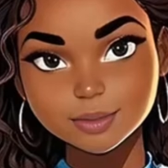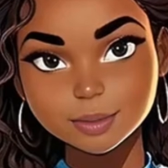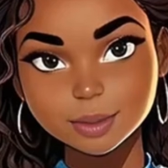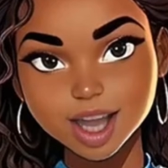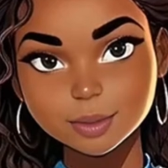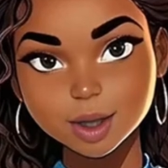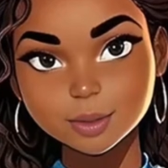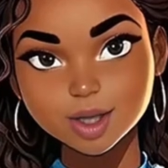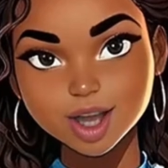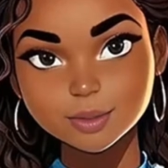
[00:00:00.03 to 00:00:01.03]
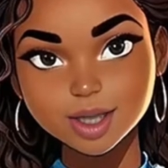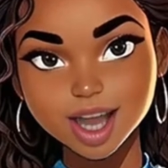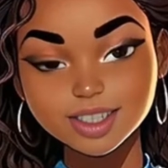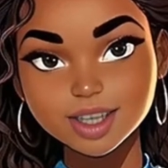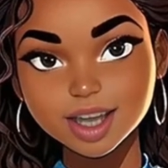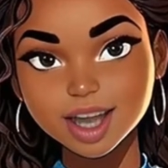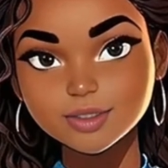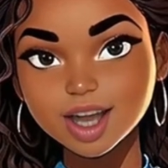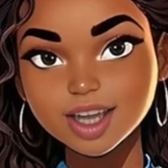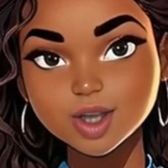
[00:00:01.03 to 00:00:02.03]
Many people have been asking
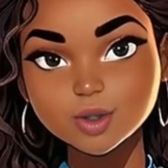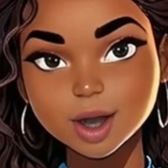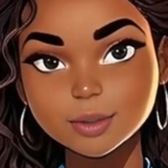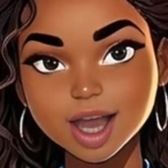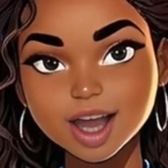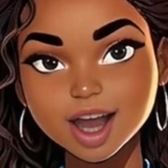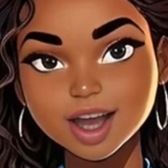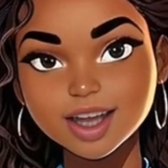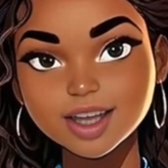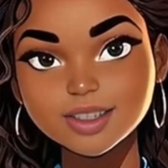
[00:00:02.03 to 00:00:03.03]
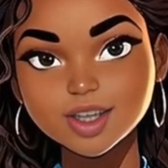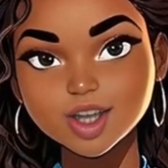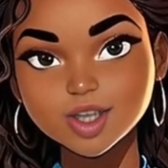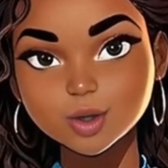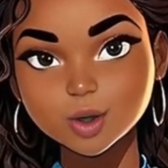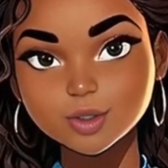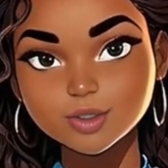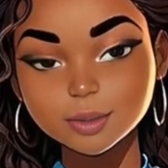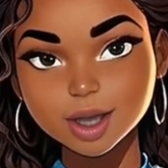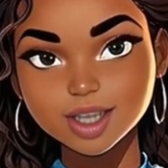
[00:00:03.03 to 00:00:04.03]
if Ideogram AI is a good tool
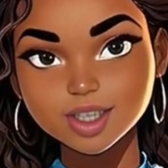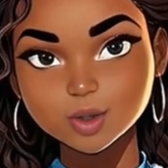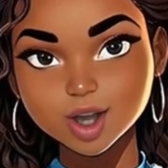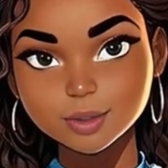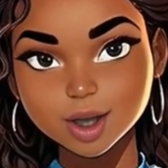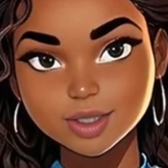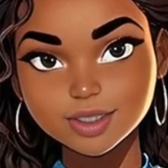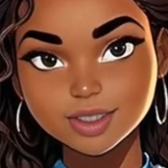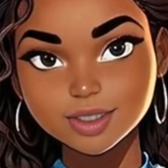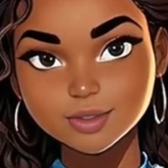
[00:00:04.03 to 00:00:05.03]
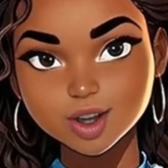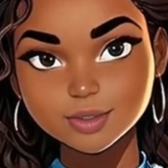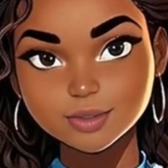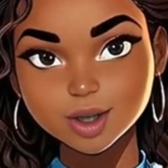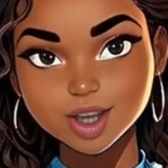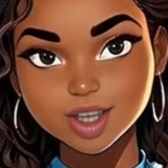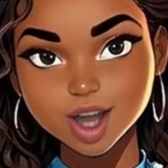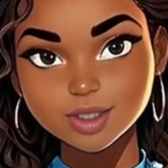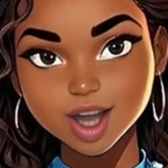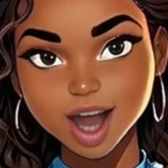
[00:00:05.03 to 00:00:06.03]
for making storybooks. For a very
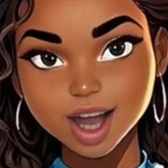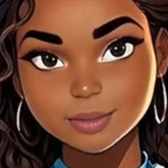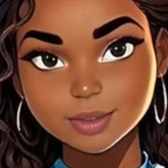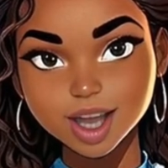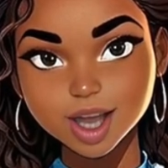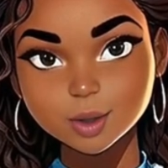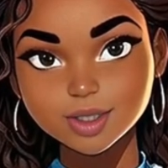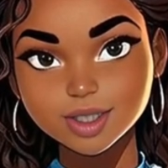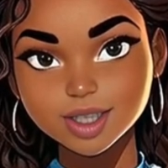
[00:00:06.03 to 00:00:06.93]
long time, it wasn't